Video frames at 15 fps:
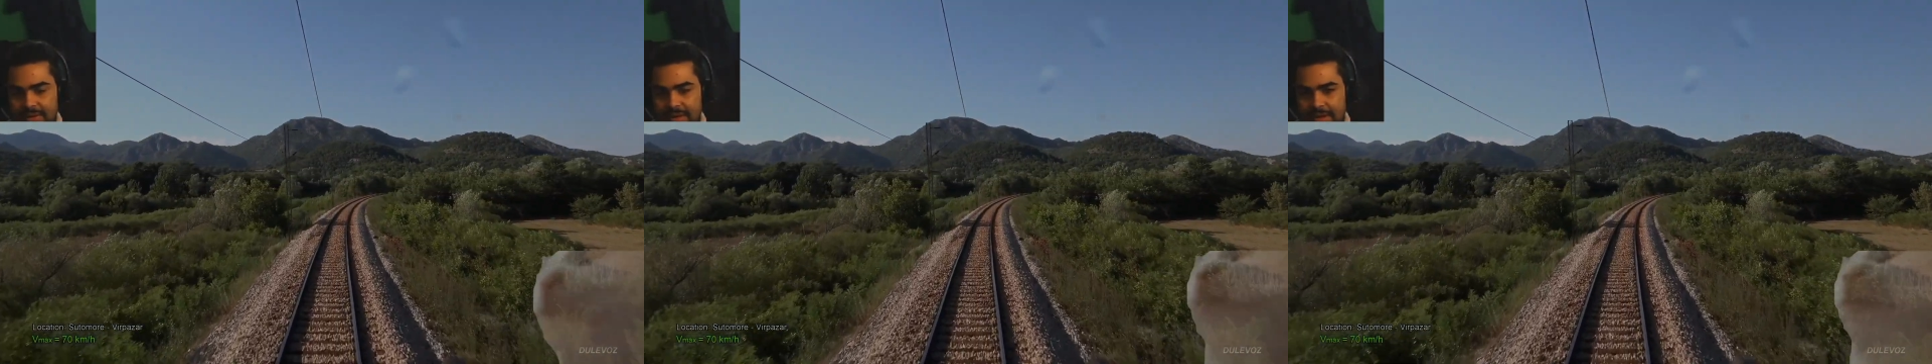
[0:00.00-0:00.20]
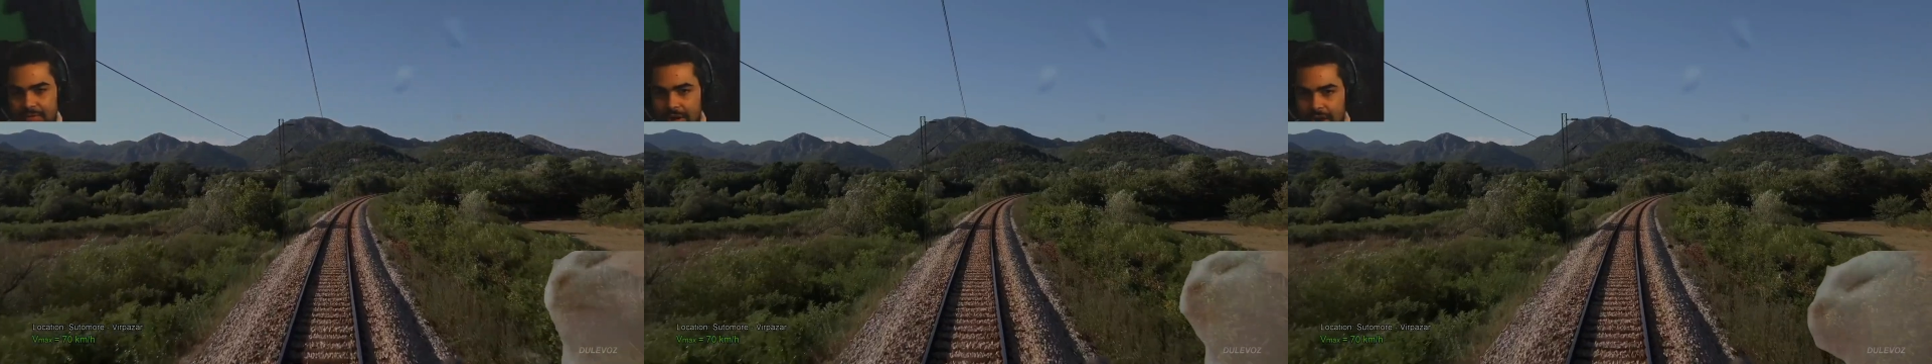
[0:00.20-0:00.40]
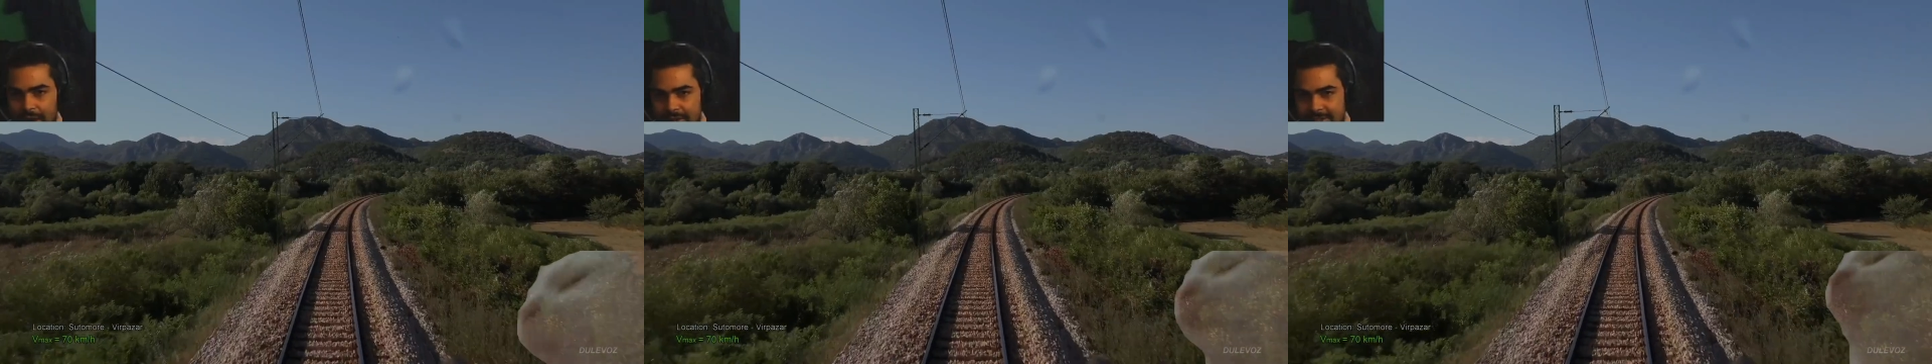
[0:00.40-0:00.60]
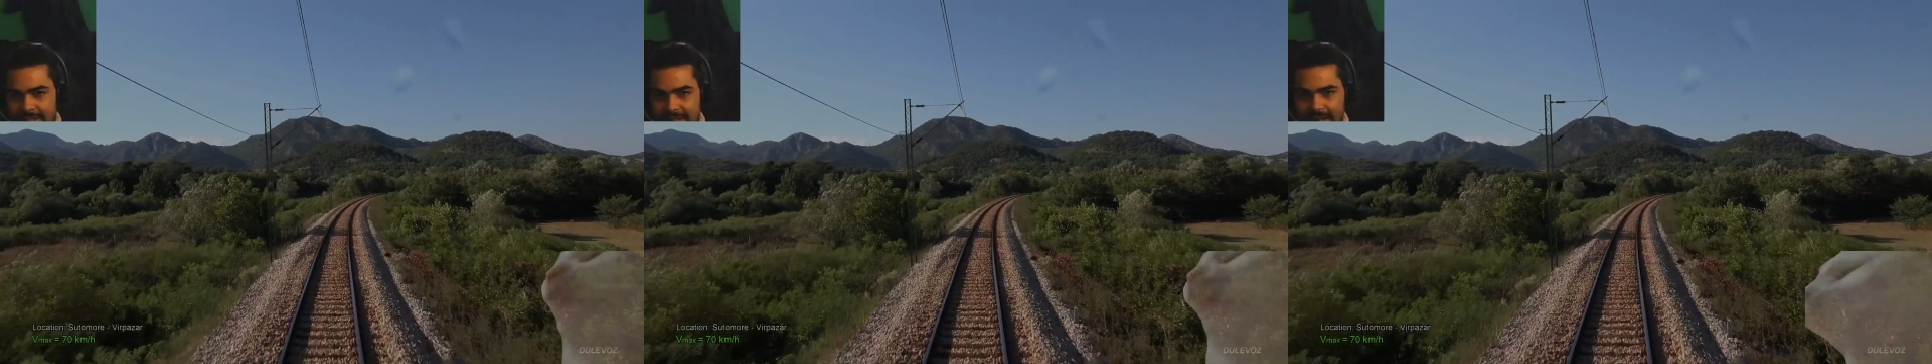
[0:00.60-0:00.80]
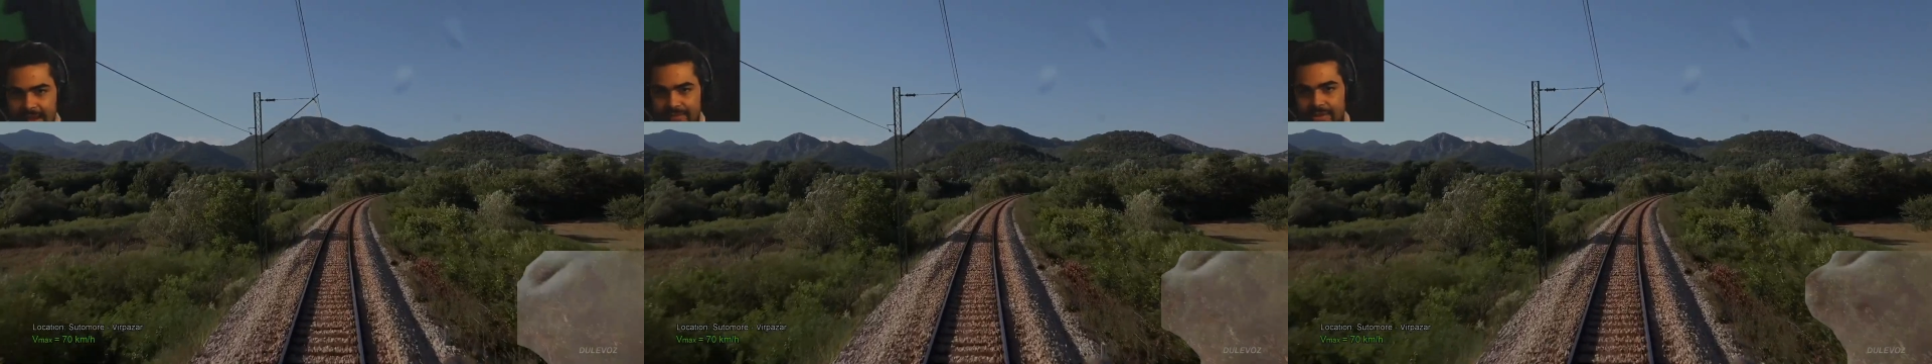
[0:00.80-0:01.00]
In regards
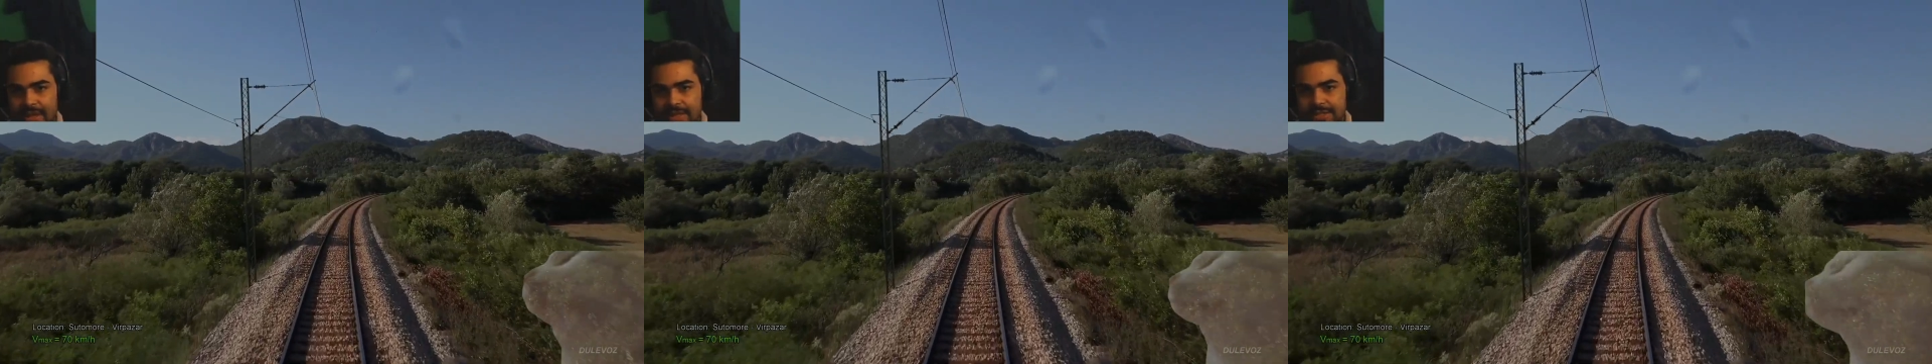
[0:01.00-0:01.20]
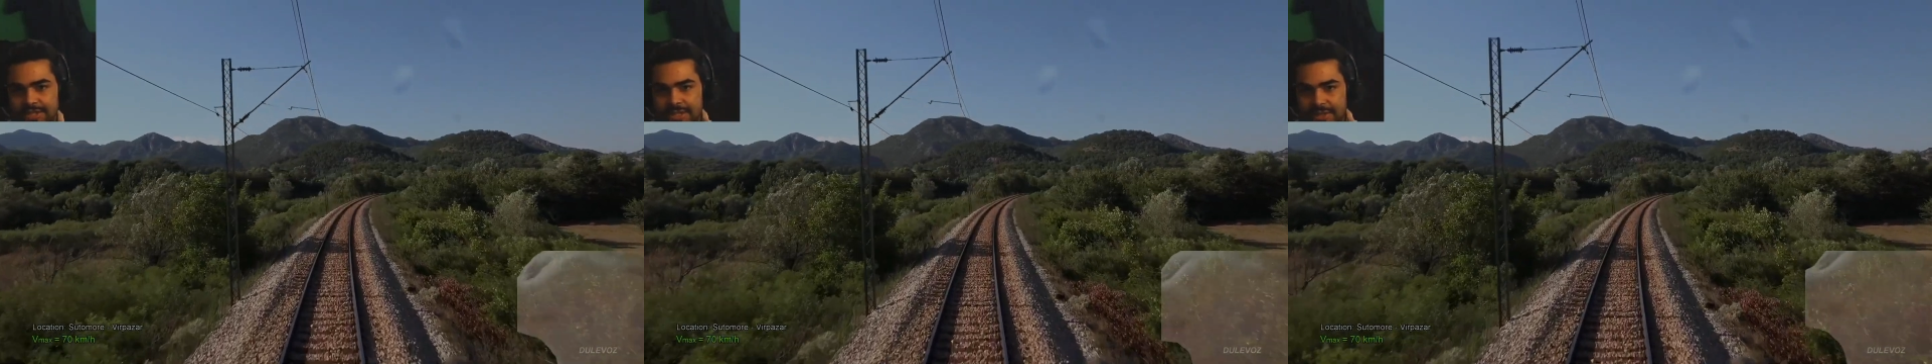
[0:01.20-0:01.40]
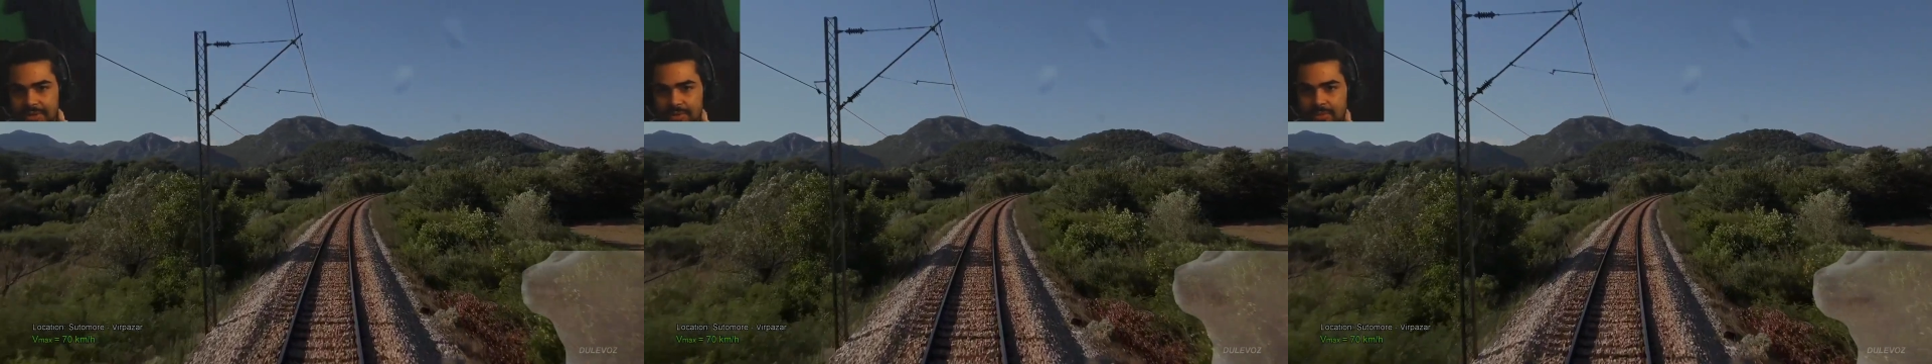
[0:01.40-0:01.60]
to navigation,